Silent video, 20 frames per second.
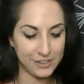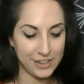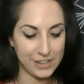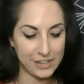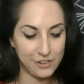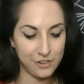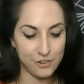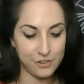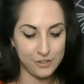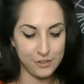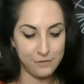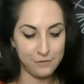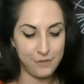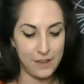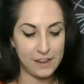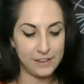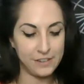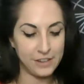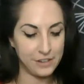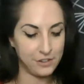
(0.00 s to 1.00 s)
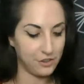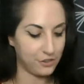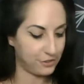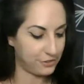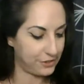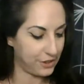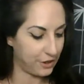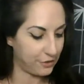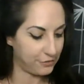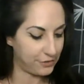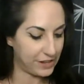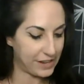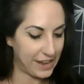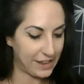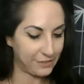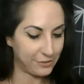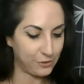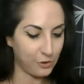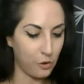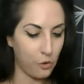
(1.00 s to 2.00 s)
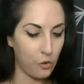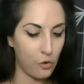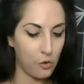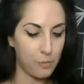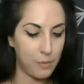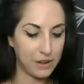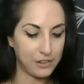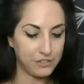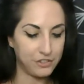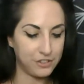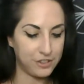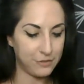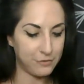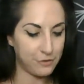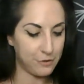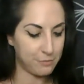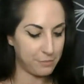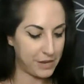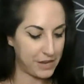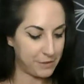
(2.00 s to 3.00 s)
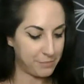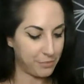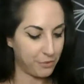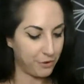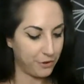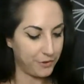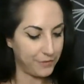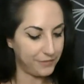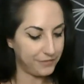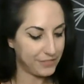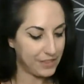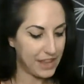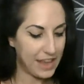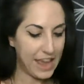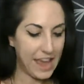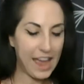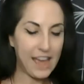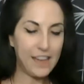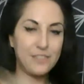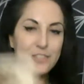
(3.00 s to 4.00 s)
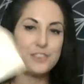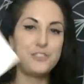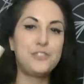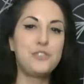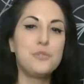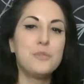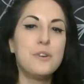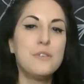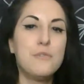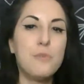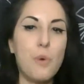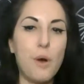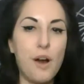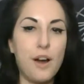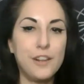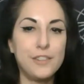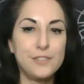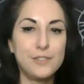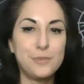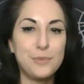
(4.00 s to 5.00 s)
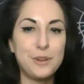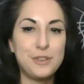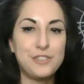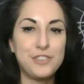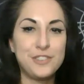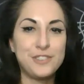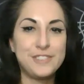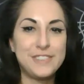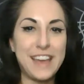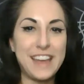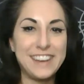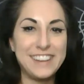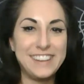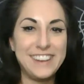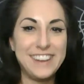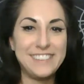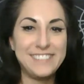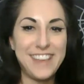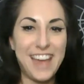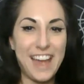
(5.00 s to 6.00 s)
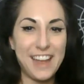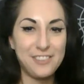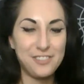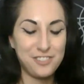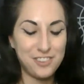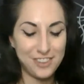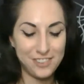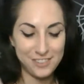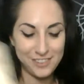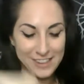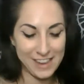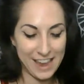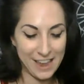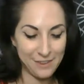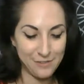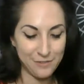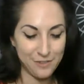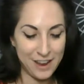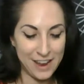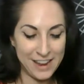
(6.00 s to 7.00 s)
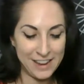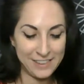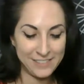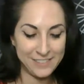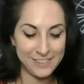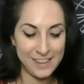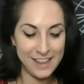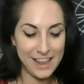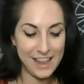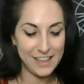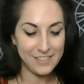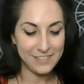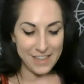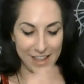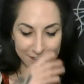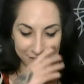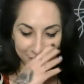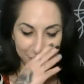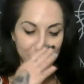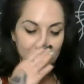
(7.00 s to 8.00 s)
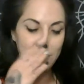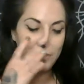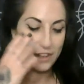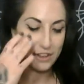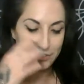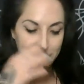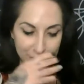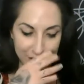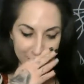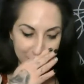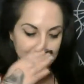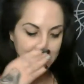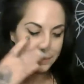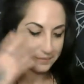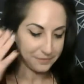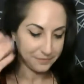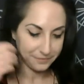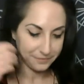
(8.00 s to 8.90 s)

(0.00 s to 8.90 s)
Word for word: like you're defending yourself against a whole bunch of different people. And the Two of Wands, which is setting intentions again, right? That's the vision.